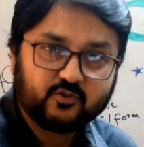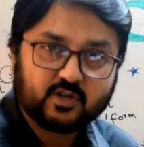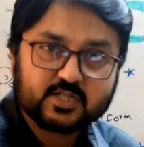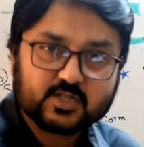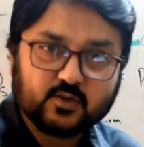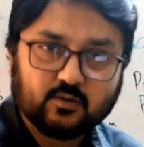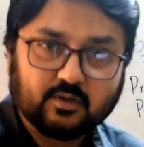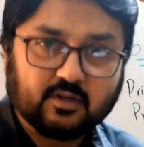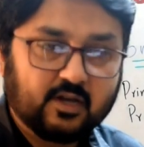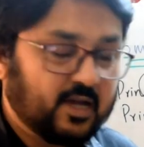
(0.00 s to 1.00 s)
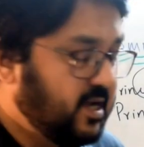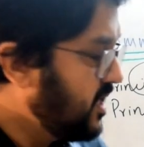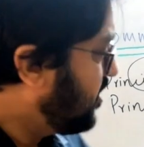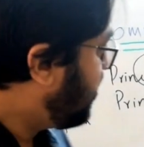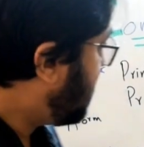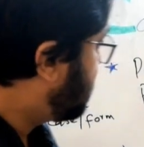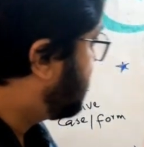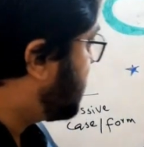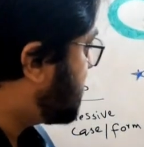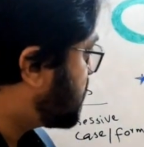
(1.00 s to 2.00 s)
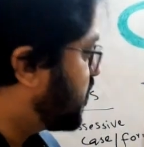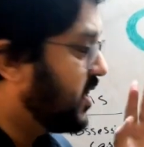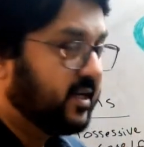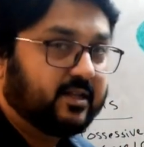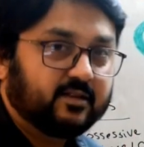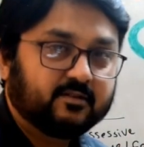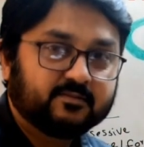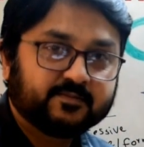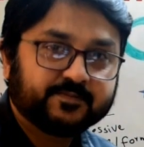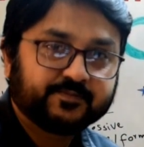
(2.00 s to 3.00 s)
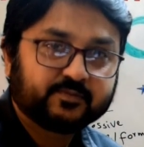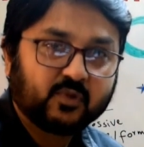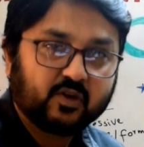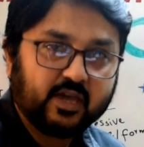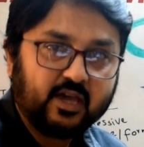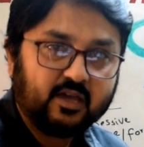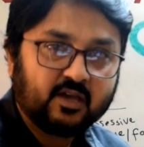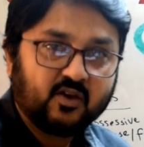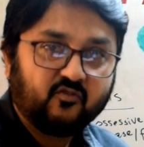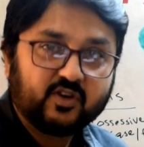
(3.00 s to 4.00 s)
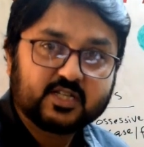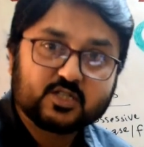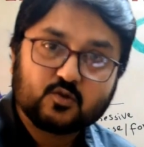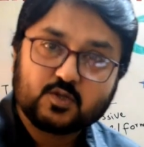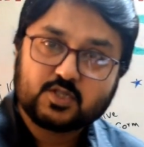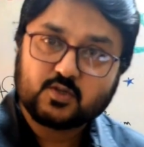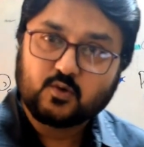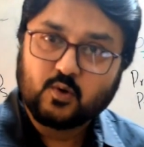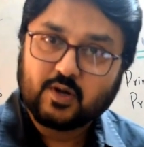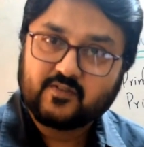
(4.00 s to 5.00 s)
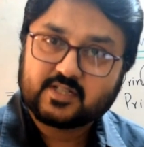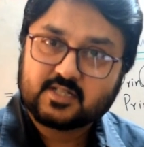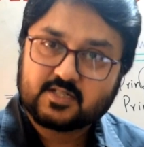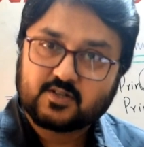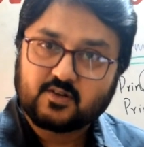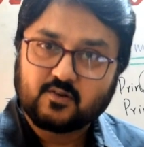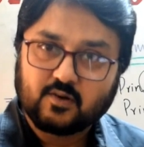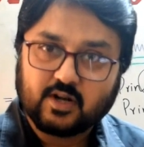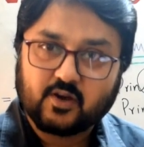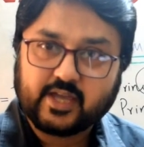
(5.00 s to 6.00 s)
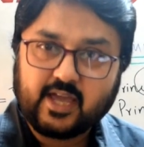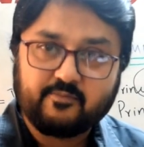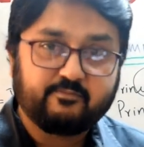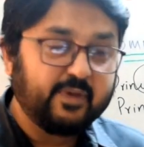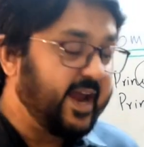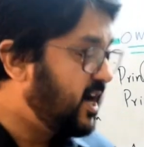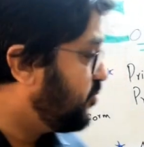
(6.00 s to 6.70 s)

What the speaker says: your school, not this one, okay, which is usul, which is rule, okay, made